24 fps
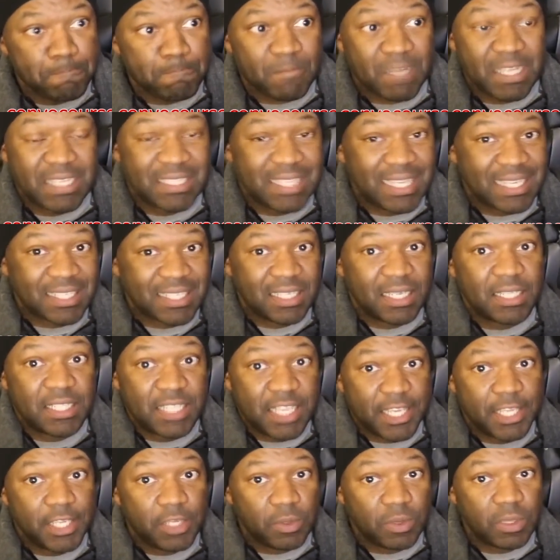because that's going to
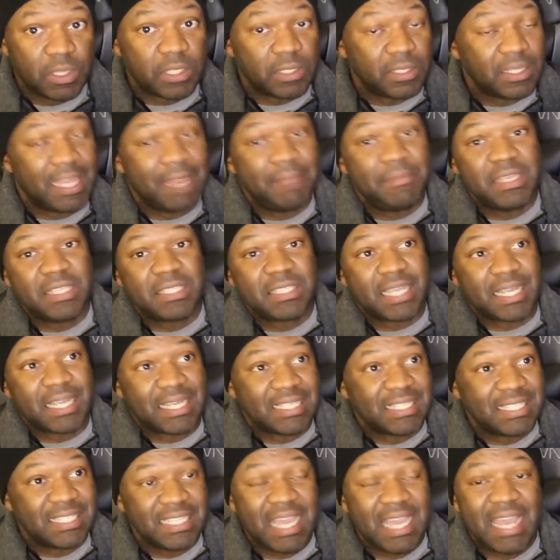take you, that means like a
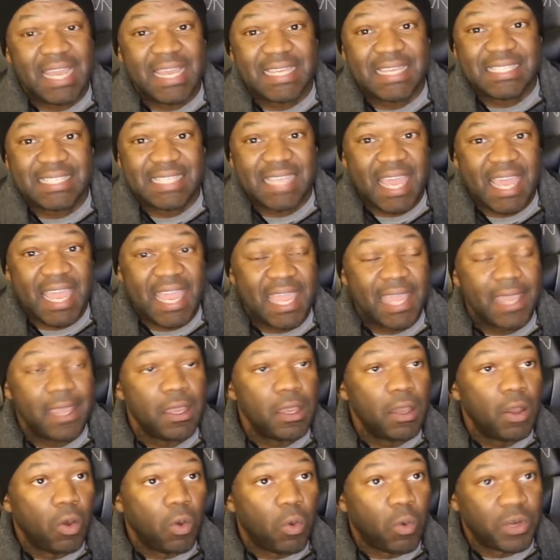CISA
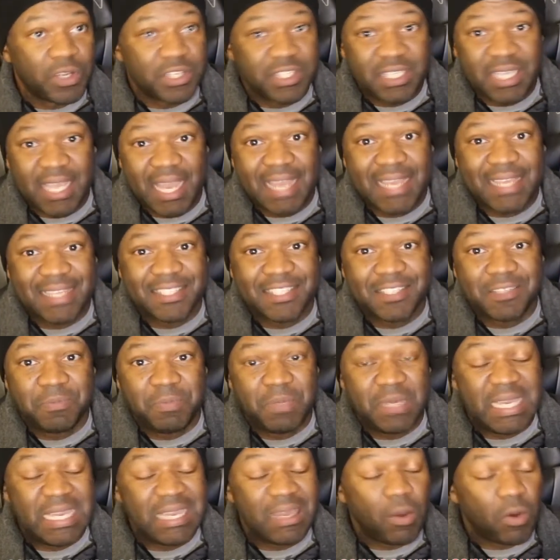or a
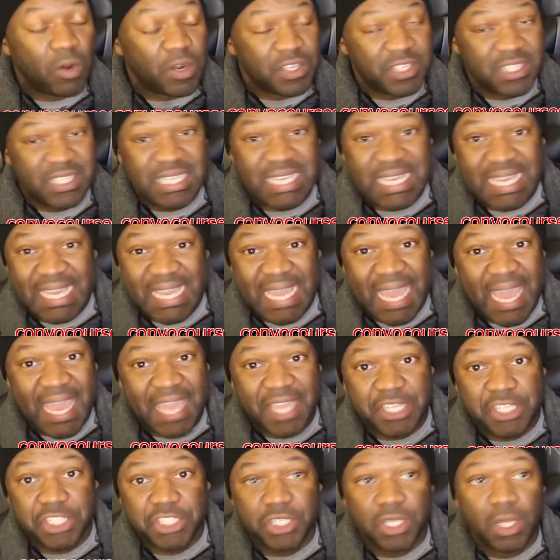CISSP or a
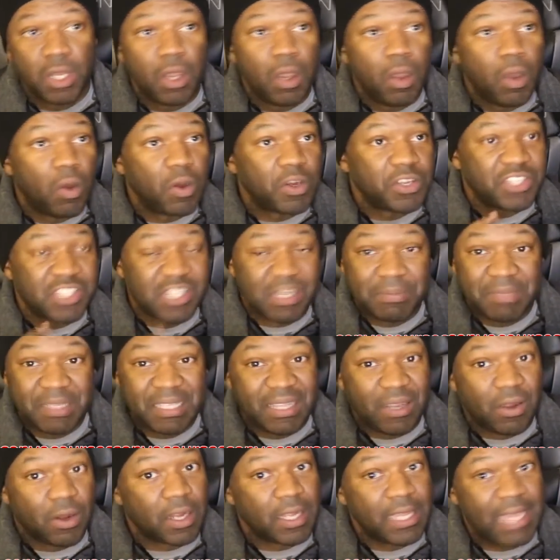CEH or something,
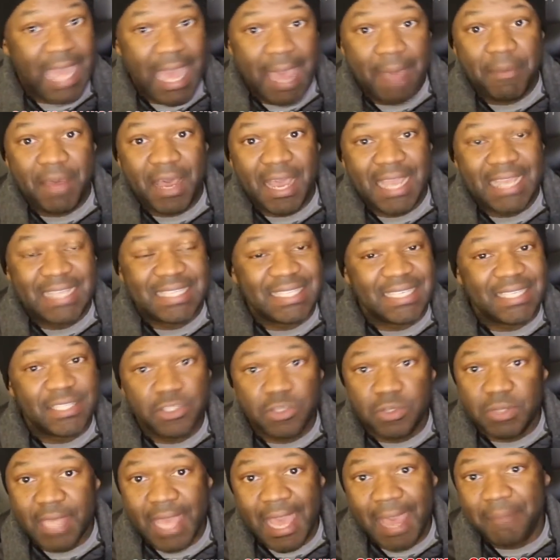or a CAP.
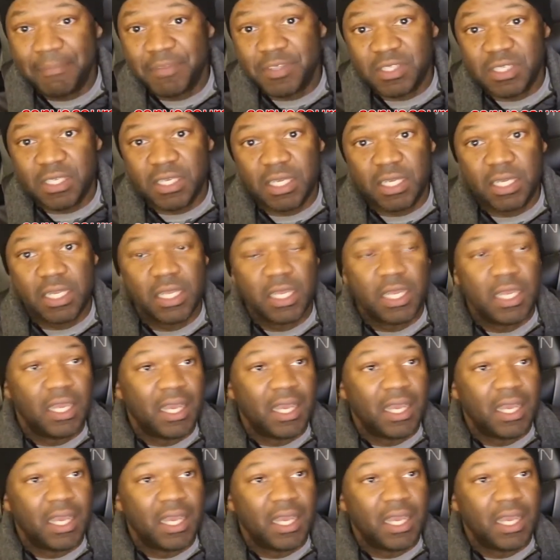ISC2 CAP is good.